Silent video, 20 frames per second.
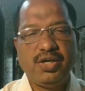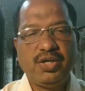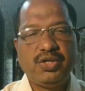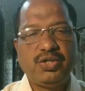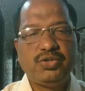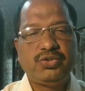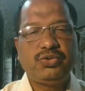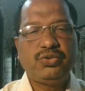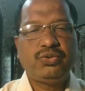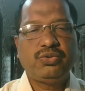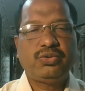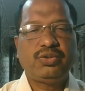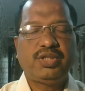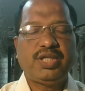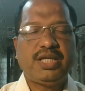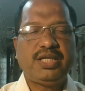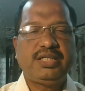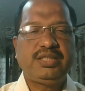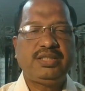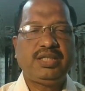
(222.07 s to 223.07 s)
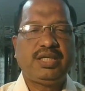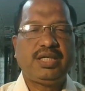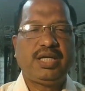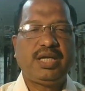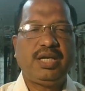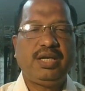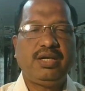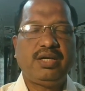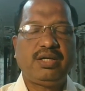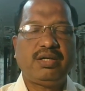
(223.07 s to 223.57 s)
So there is a
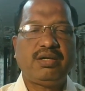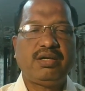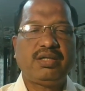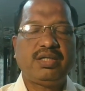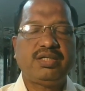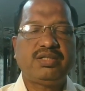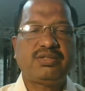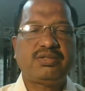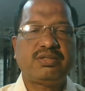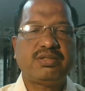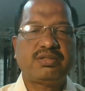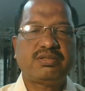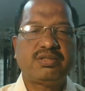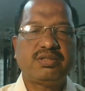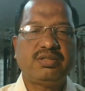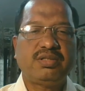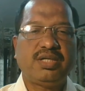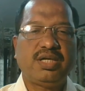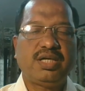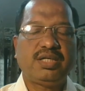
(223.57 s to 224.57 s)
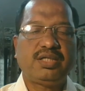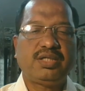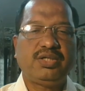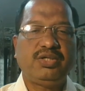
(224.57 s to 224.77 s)
clear cut instruction that